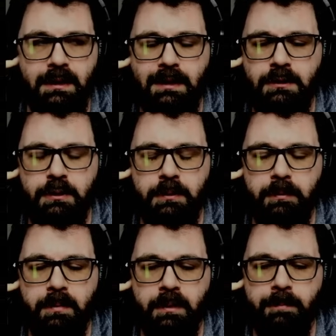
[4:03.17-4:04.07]
like a
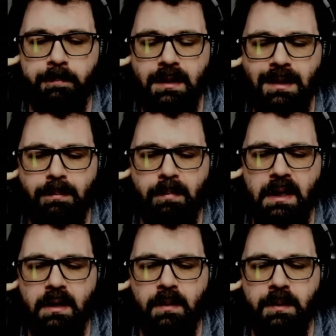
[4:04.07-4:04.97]
trooper. I think it
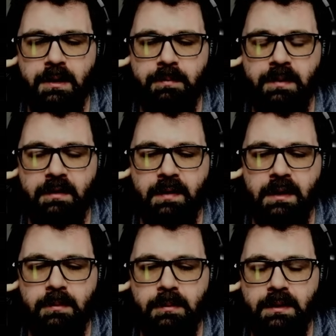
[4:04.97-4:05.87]
might already be
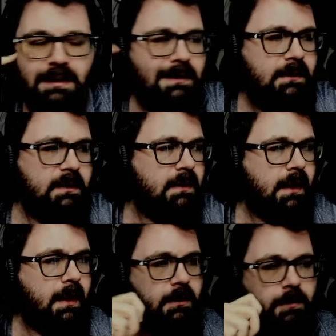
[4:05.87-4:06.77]
available. This just
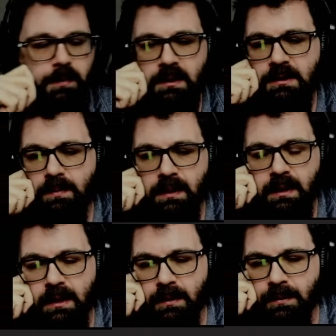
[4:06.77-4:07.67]
adds plus 1
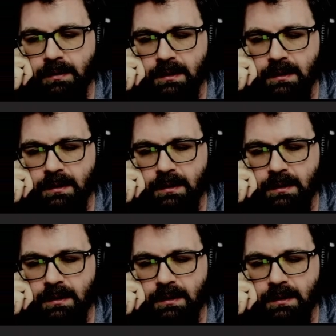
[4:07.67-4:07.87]
health.